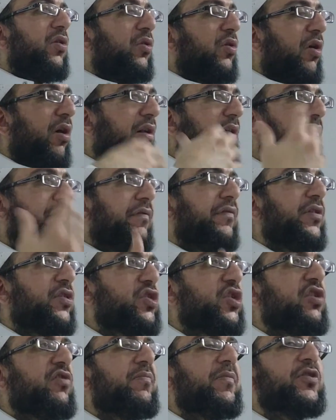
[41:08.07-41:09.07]
of
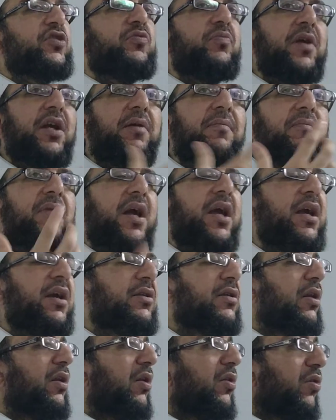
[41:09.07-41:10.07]
achievements are being made and
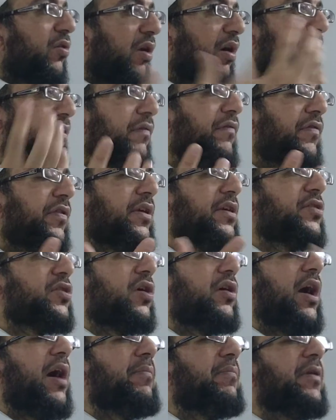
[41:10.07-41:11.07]
a lot of things are
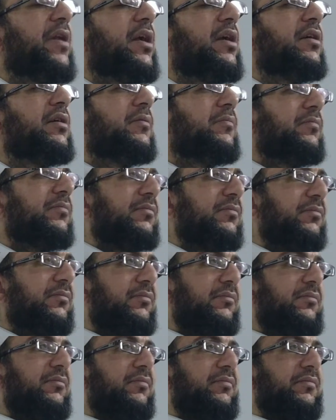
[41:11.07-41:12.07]
happening,
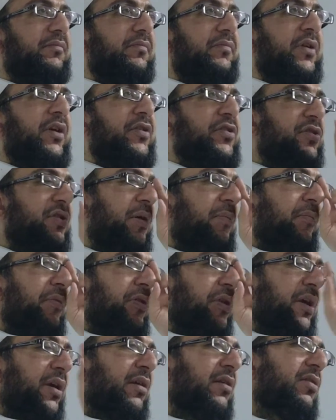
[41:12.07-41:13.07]
there's
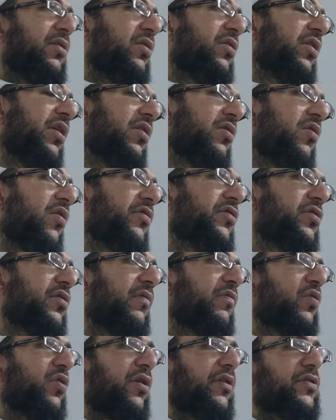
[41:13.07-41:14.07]
something you can notice. Of
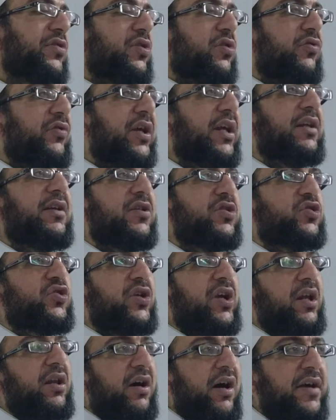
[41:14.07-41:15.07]
course, you read history in
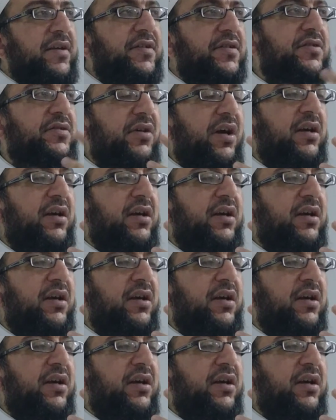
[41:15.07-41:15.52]
hindsight,